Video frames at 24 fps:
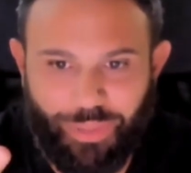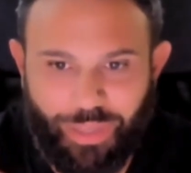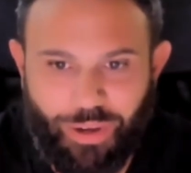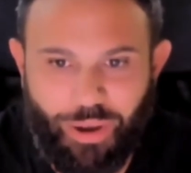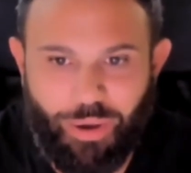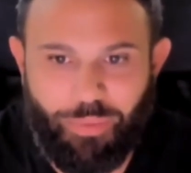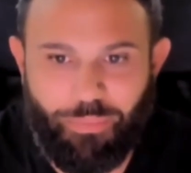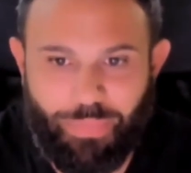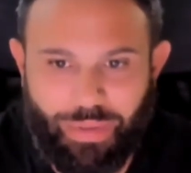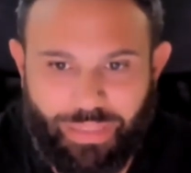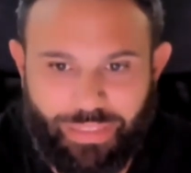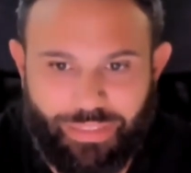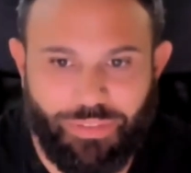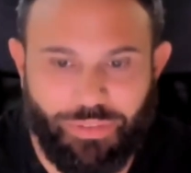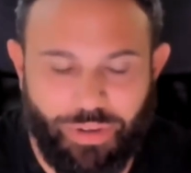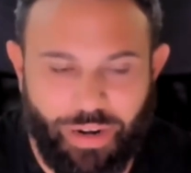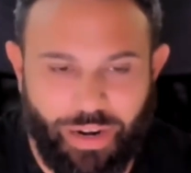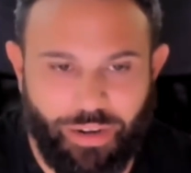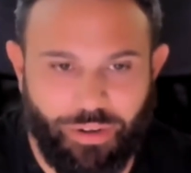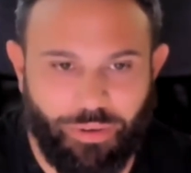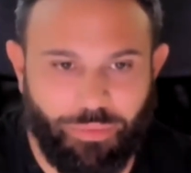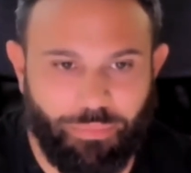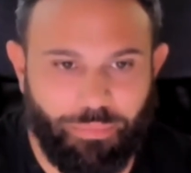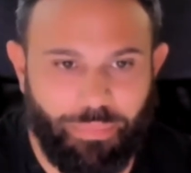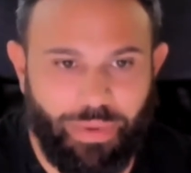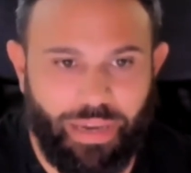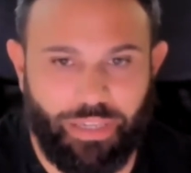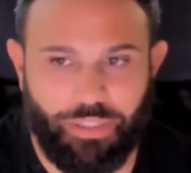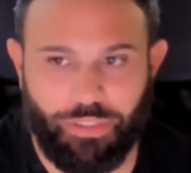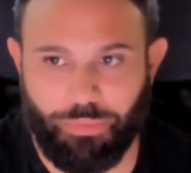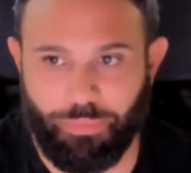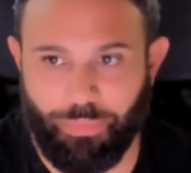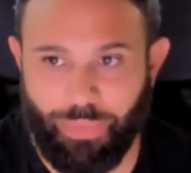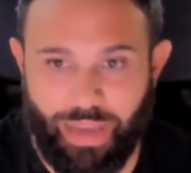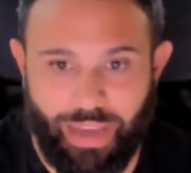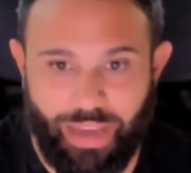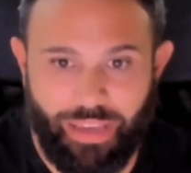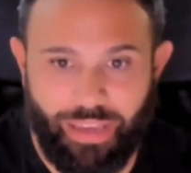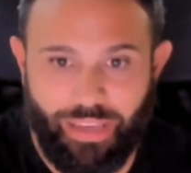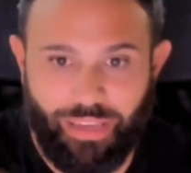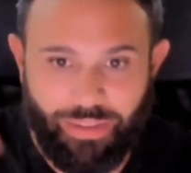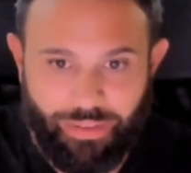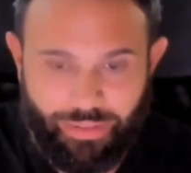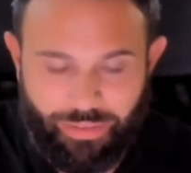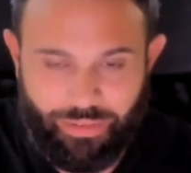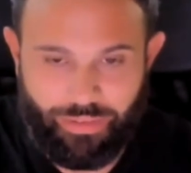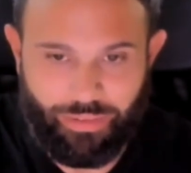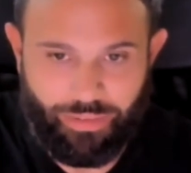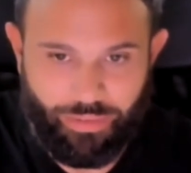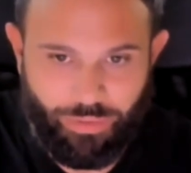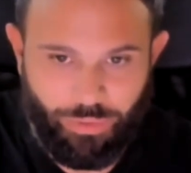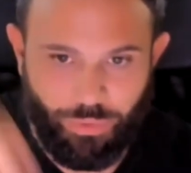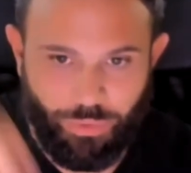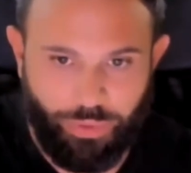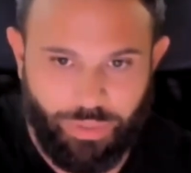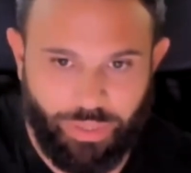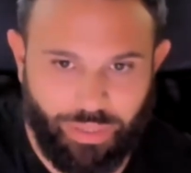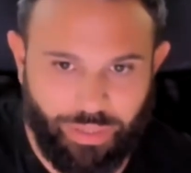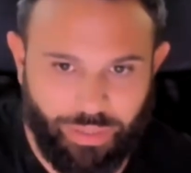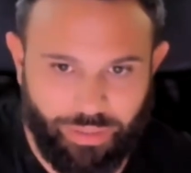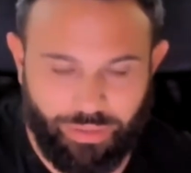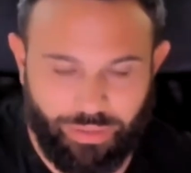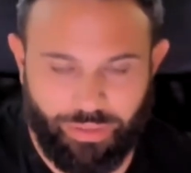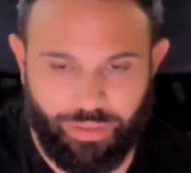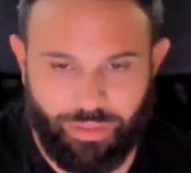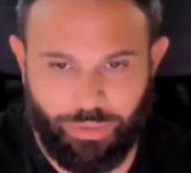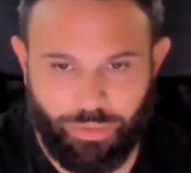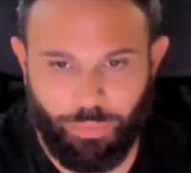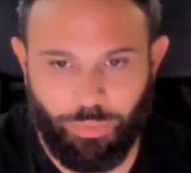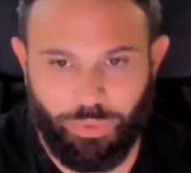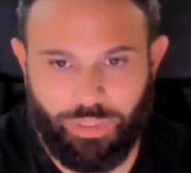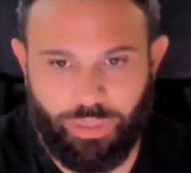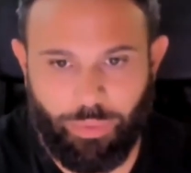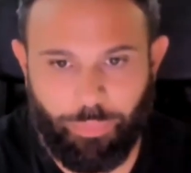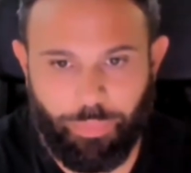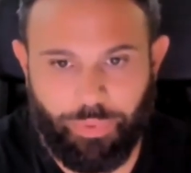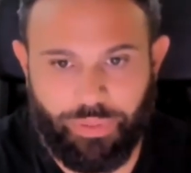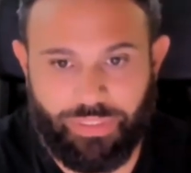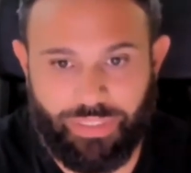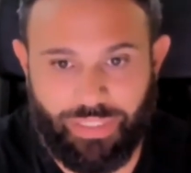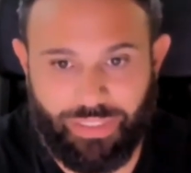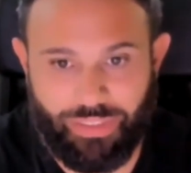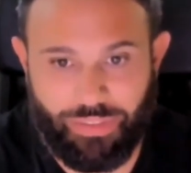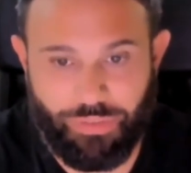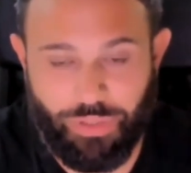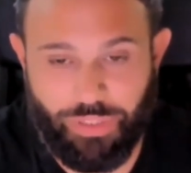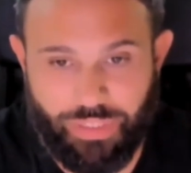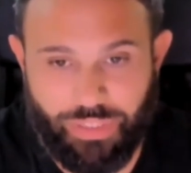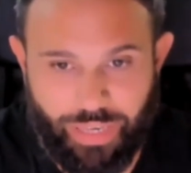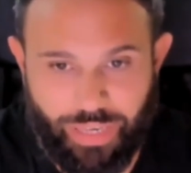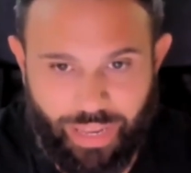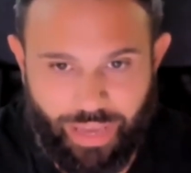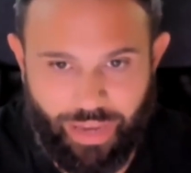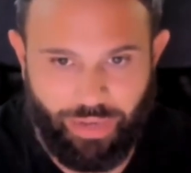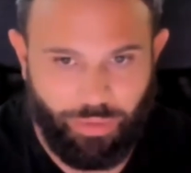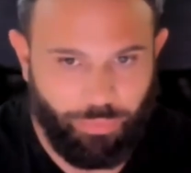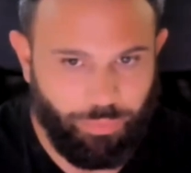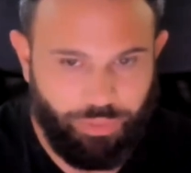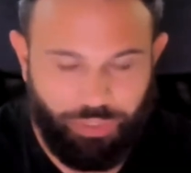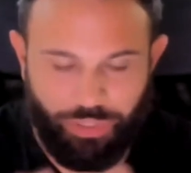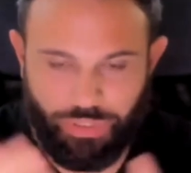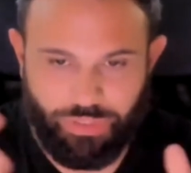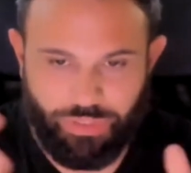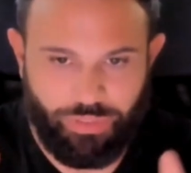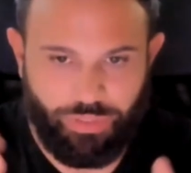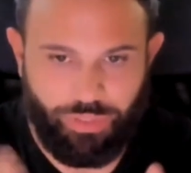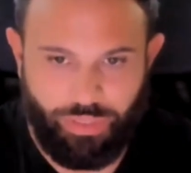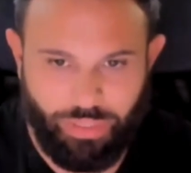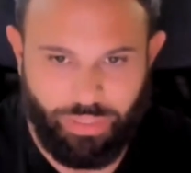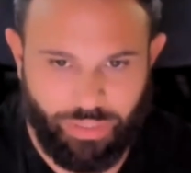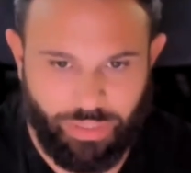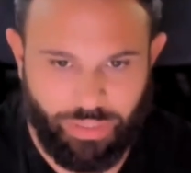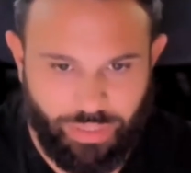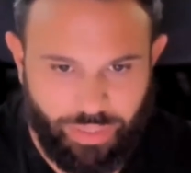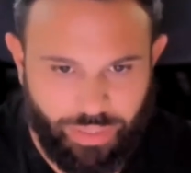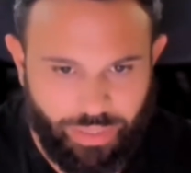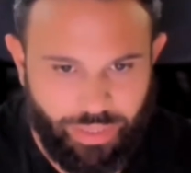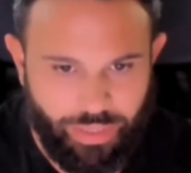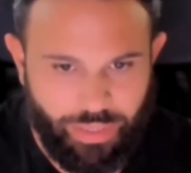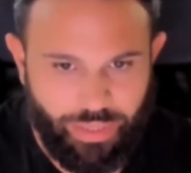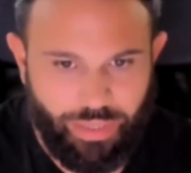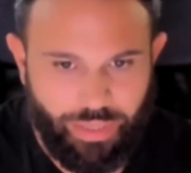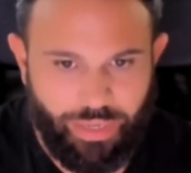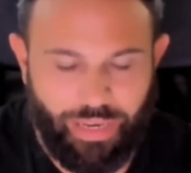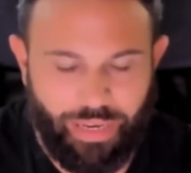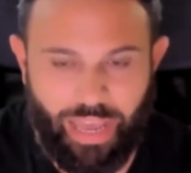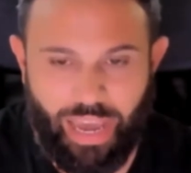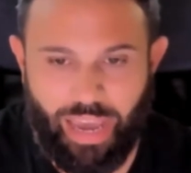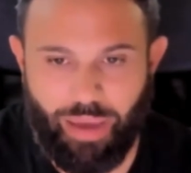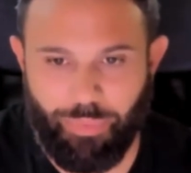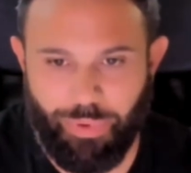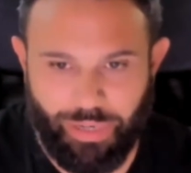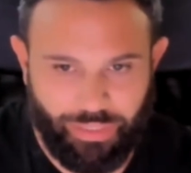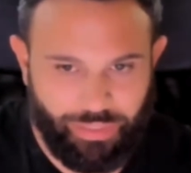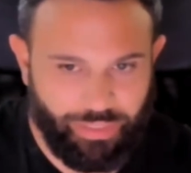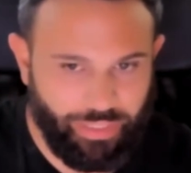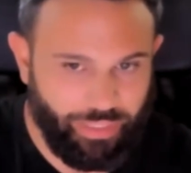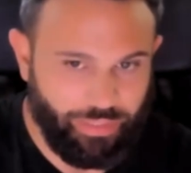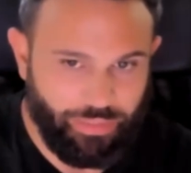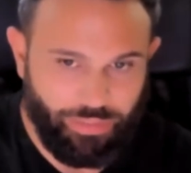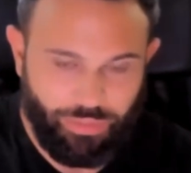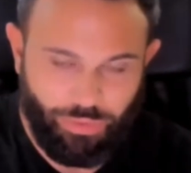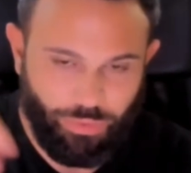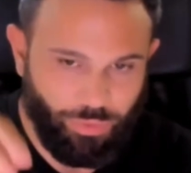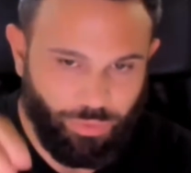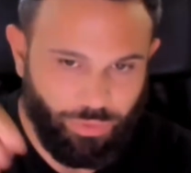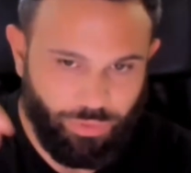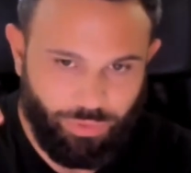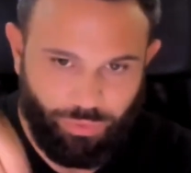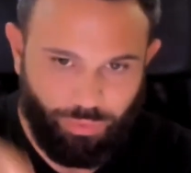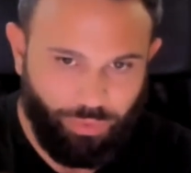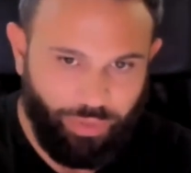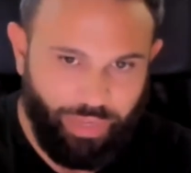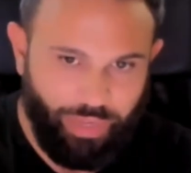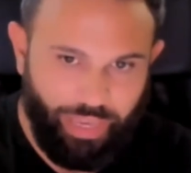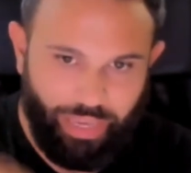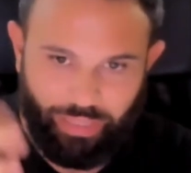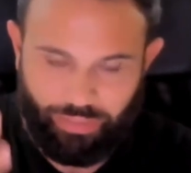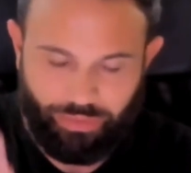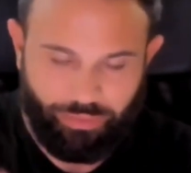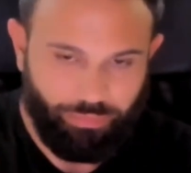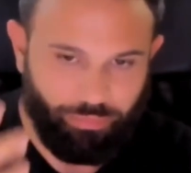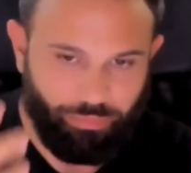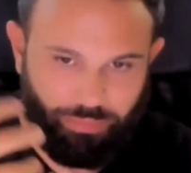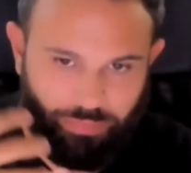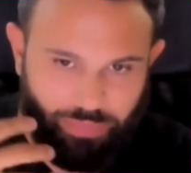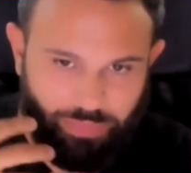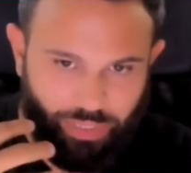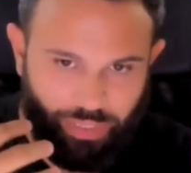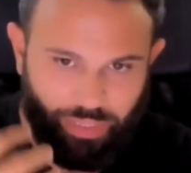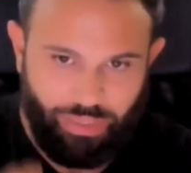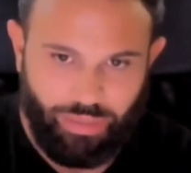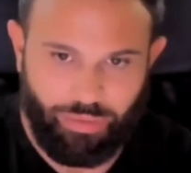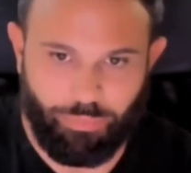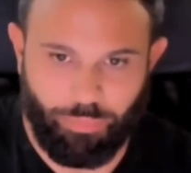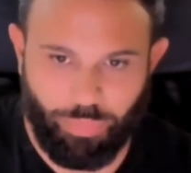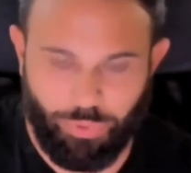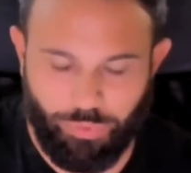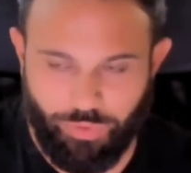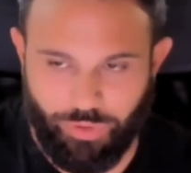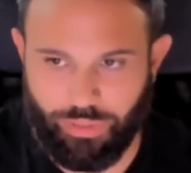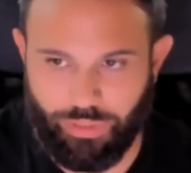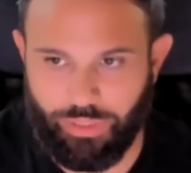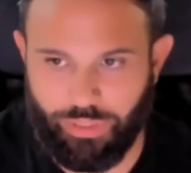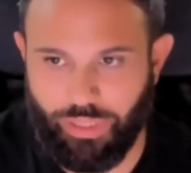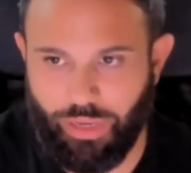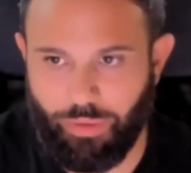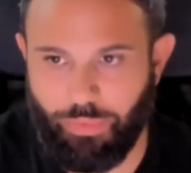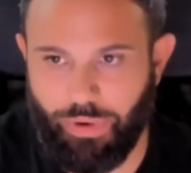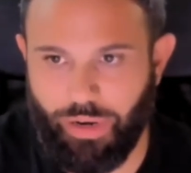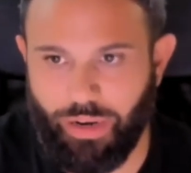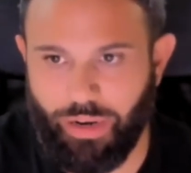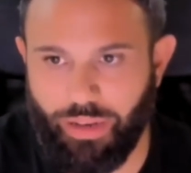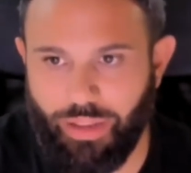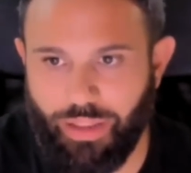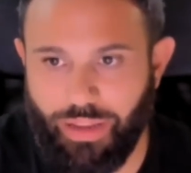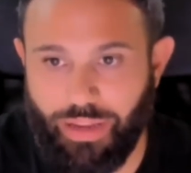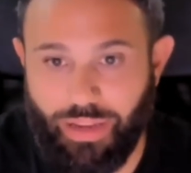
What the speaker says: commands run on bash by looking at what happens at read line, which is the library that's used to get the input from the terminal.